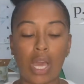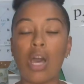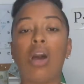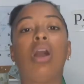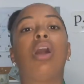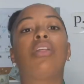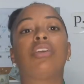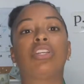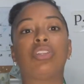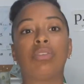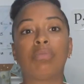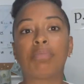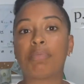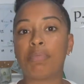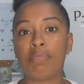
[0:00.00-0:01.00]
other
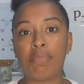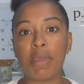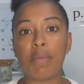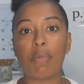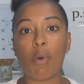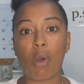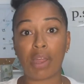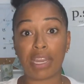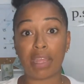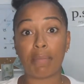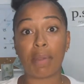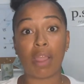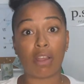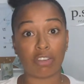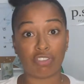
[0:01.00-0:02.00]
people on eBay
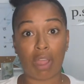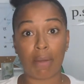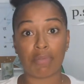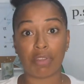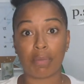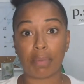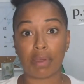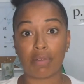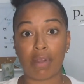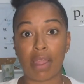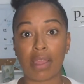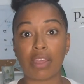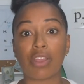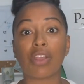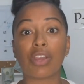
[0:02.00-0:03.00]
are drop shipping, right?
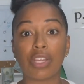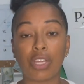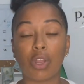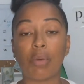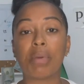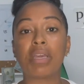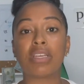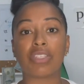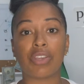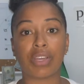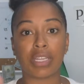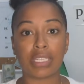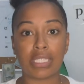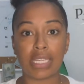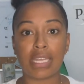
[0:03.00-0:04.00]
You're going to know because you're going
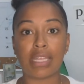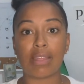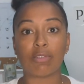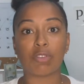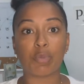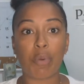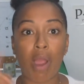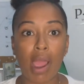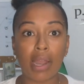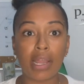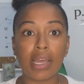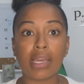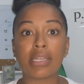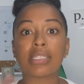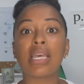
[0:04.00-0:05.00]
to see those
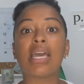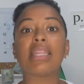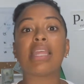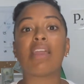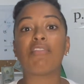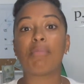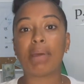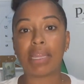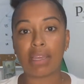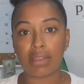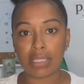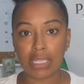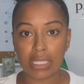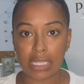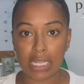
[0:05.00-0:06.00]
products that everybody else
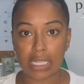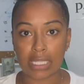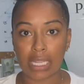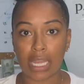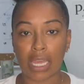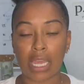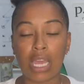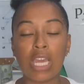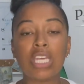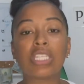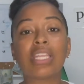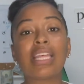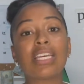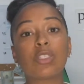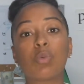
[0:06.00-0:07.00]
is listing. So
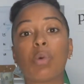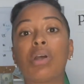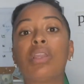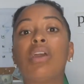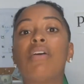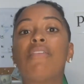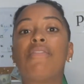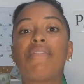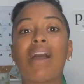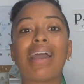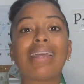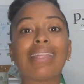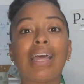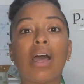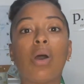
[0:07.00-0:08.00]
that's one.
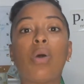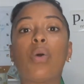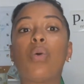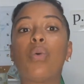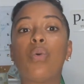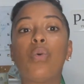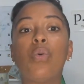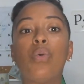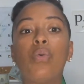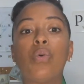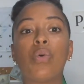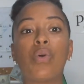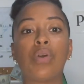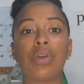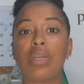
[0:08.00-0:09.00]
Find out who
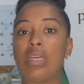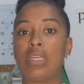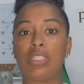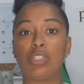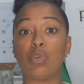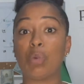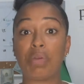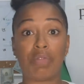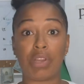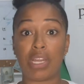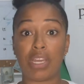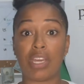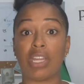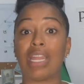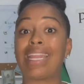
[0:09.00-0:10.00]
is doing really
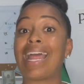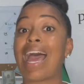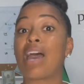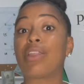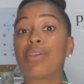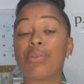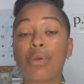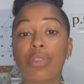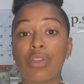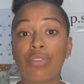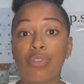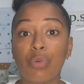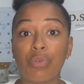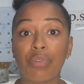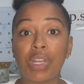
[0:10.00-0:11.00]
good. And how do you know they're
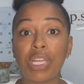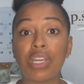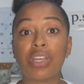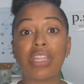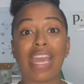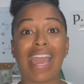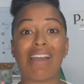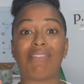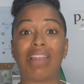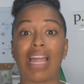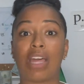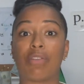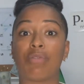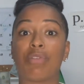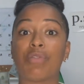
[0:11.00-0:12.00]
doing really good? They have a lot
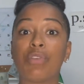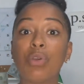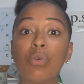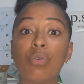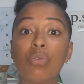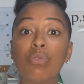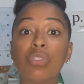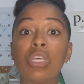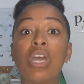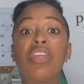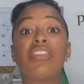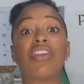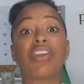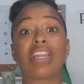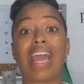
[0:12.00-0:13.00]
of reviews. They're
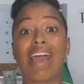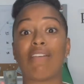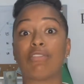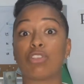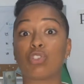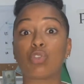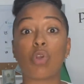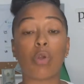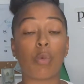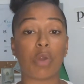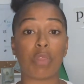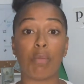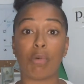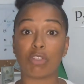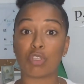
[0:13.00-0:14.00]
going to have a store with
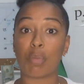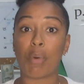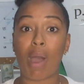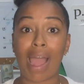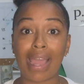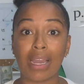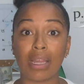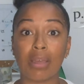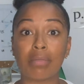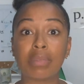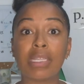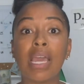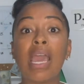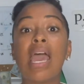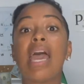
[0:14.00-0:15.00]
multiple items,
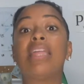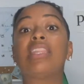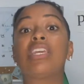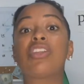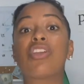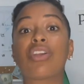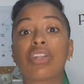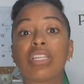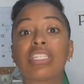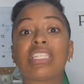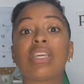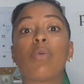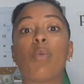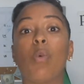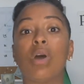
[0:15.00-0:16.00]
and then you're going to see
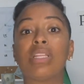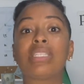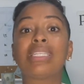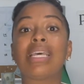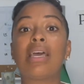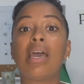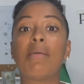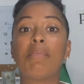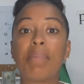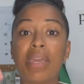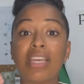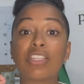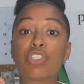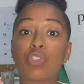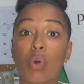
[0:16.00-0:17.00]
what's being
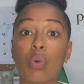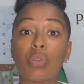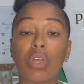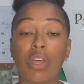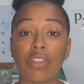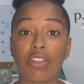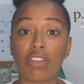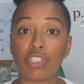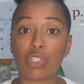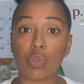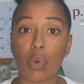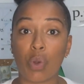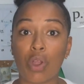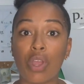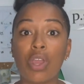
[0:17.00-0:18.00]
sold on their
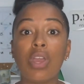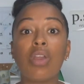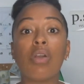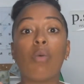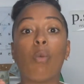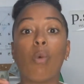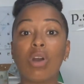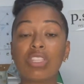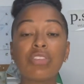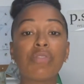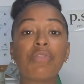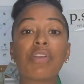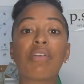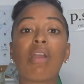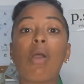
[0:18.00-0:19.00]
store. Once you
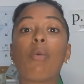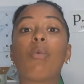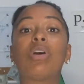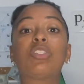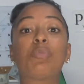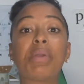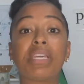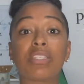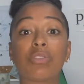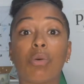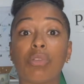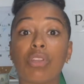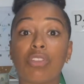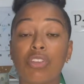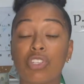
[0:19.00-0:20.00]
figure out what's being sold
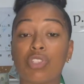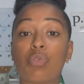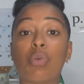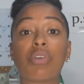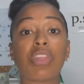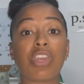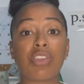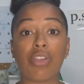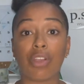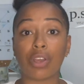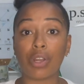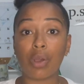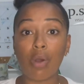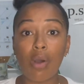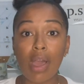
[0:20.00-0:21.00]
on their store, then you're going to
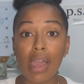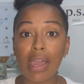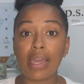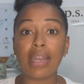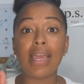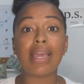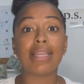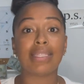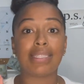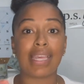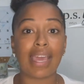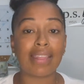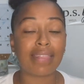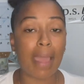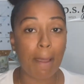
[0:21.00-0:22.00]
go ahead,
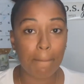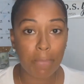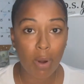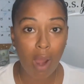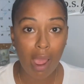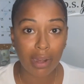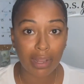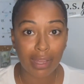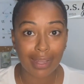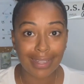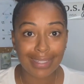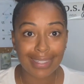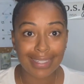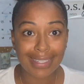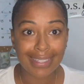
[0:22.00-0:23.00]
take that
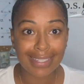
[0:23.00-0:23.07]
product,